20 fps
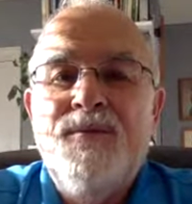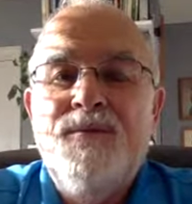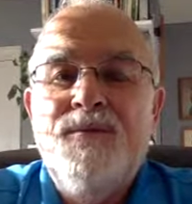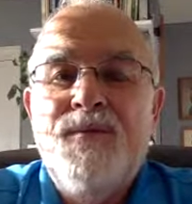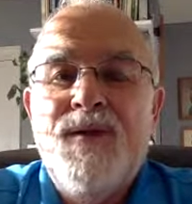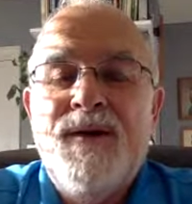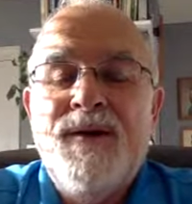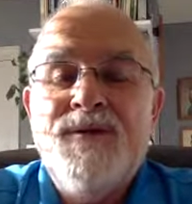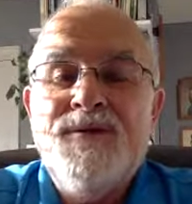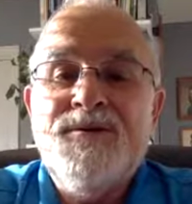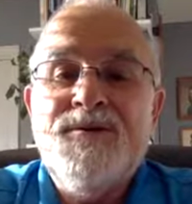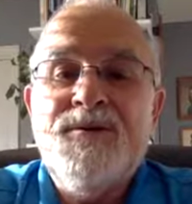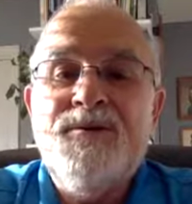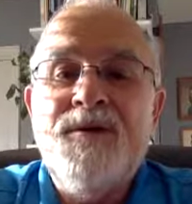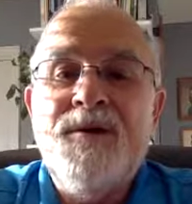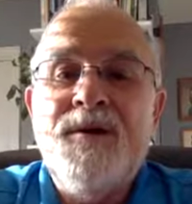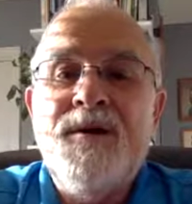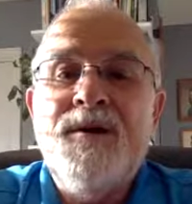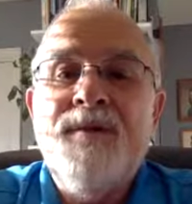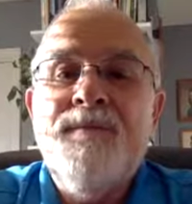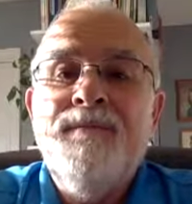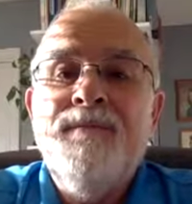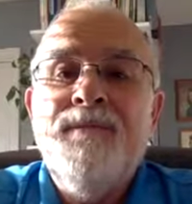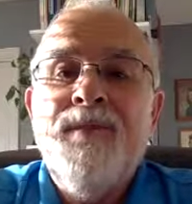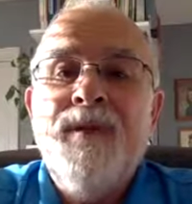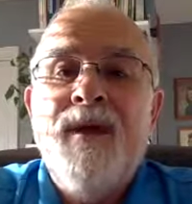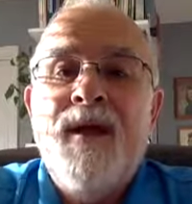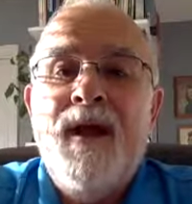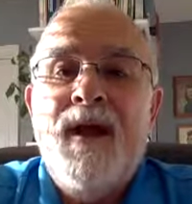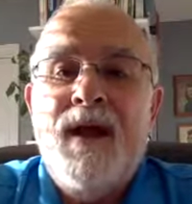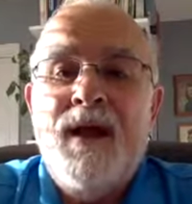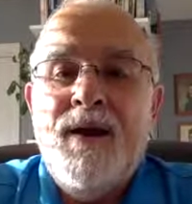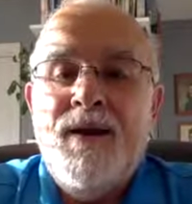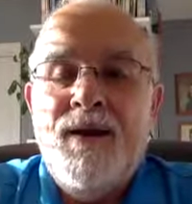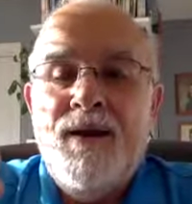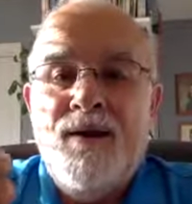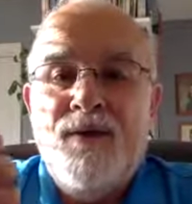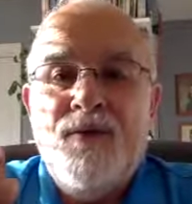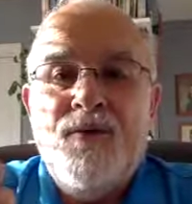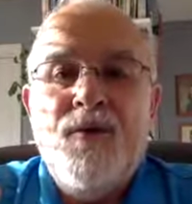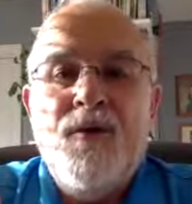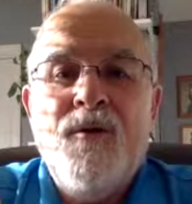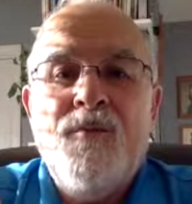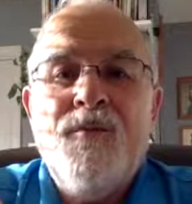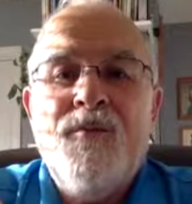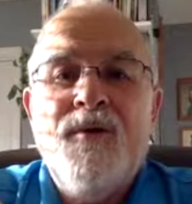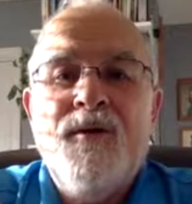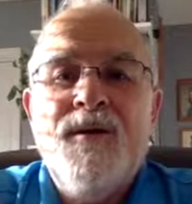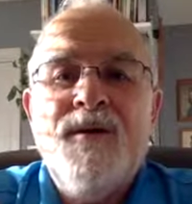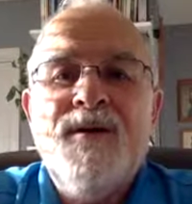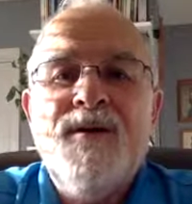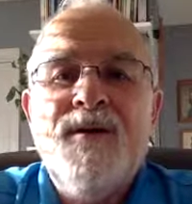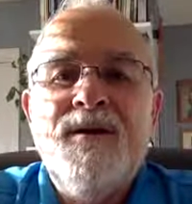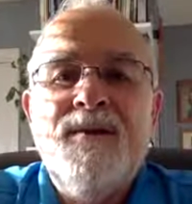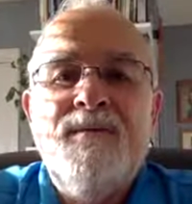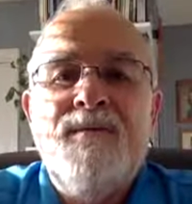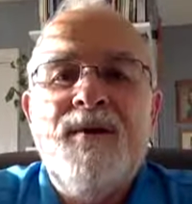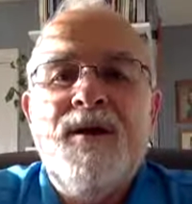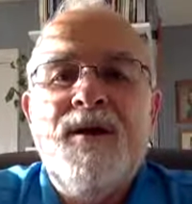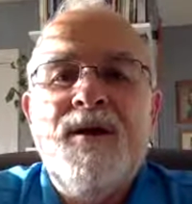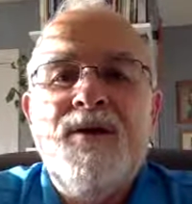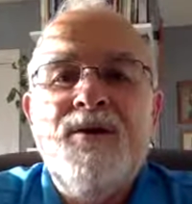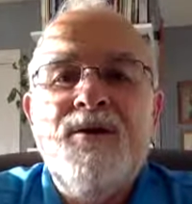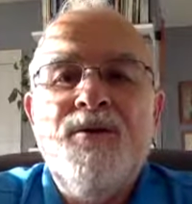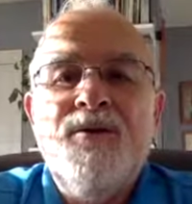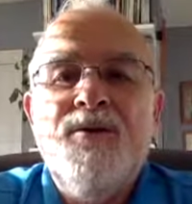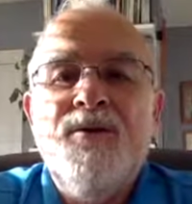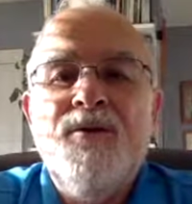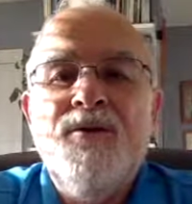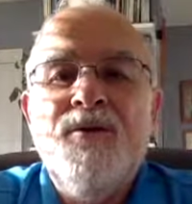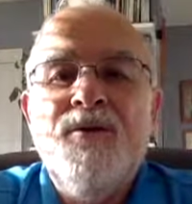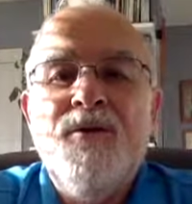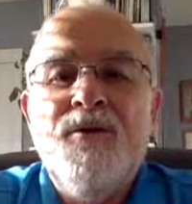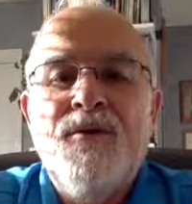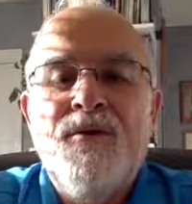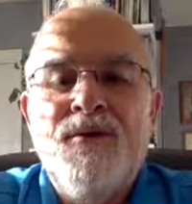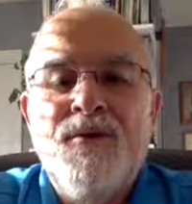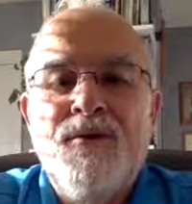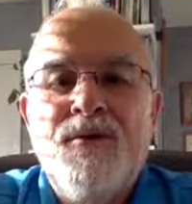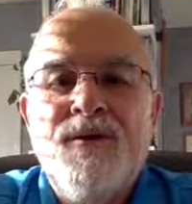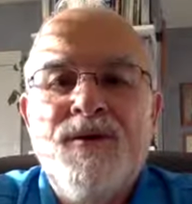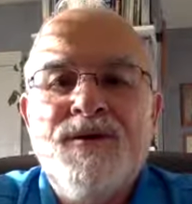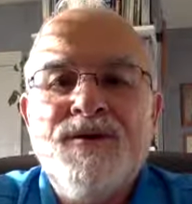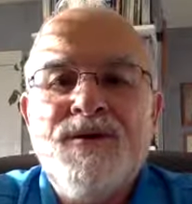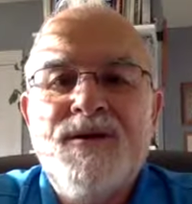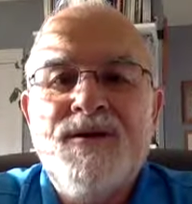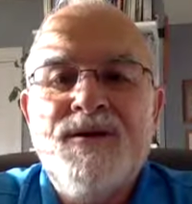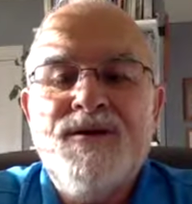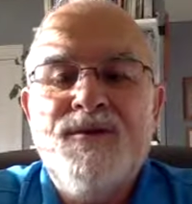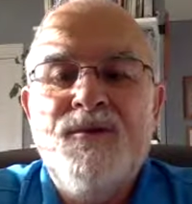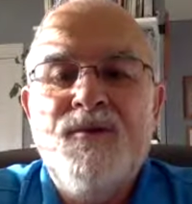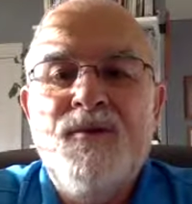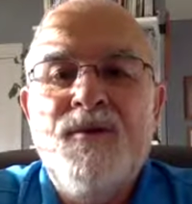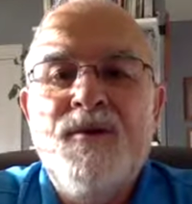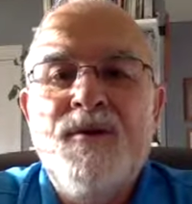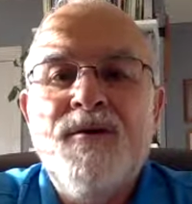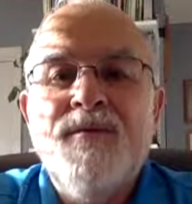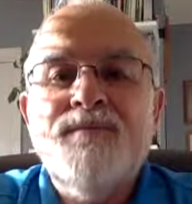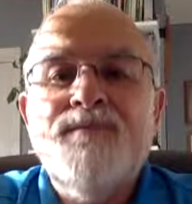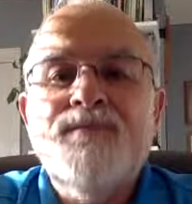page 3 and incorporate them into your discussion board